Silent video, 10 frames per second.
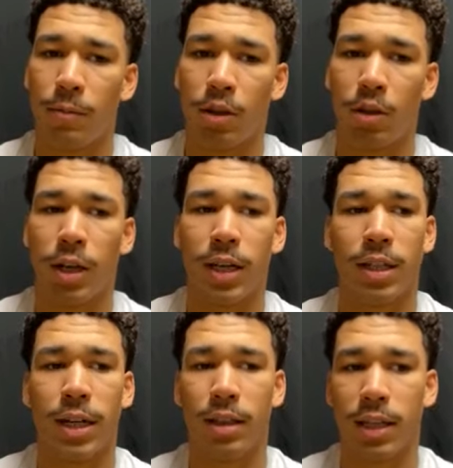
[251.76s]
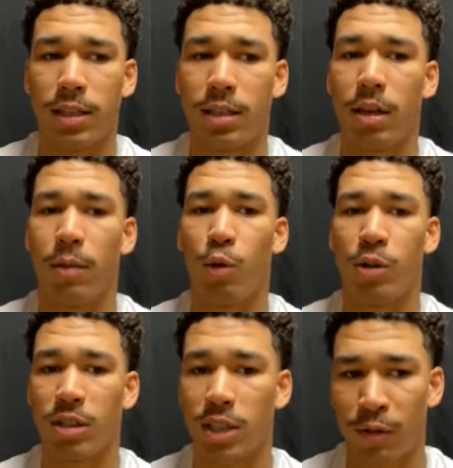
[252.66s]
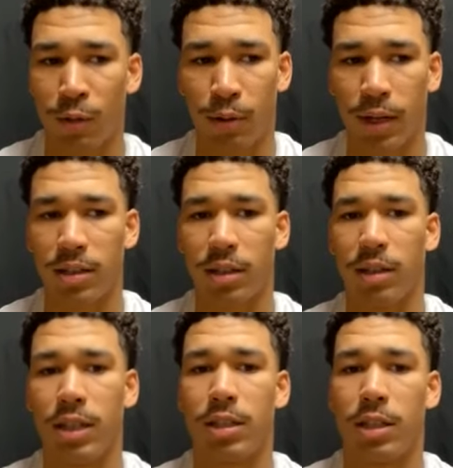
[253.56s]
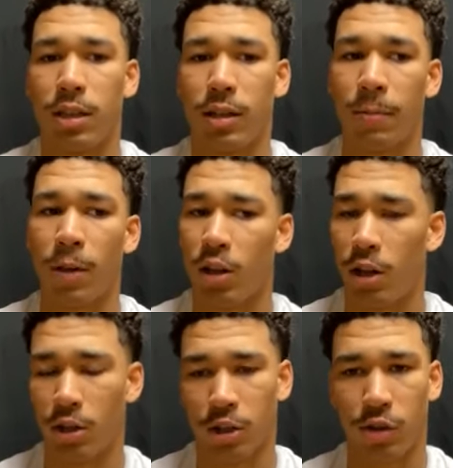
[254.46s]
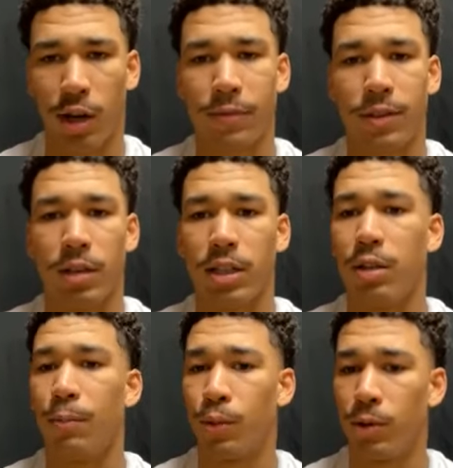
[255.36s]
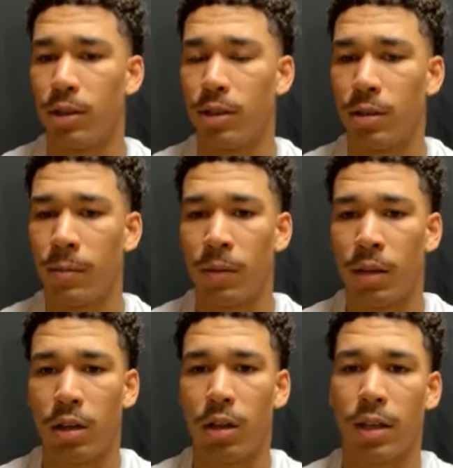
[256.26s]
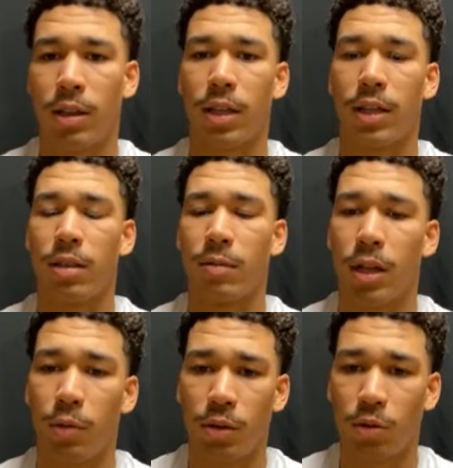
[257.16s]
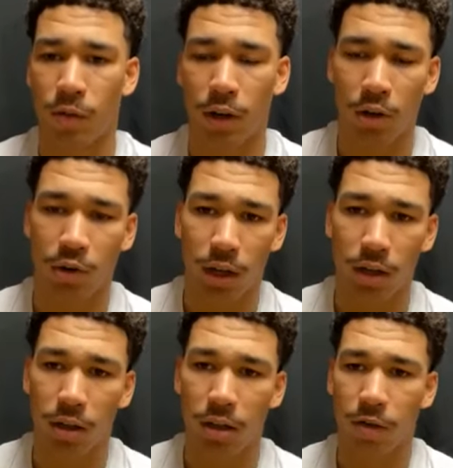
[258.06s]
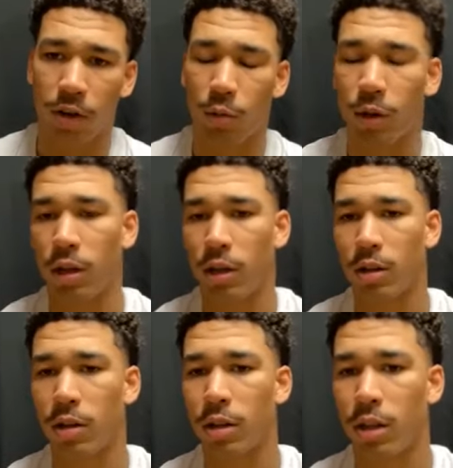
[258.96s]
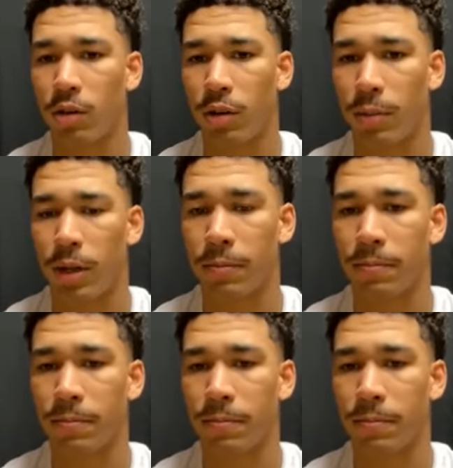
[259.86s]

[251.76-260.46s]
you know, it leads to more successful plays. It leads to longer drives. It leads to points. And I think that's something that we do very great, very well here in Green Bay.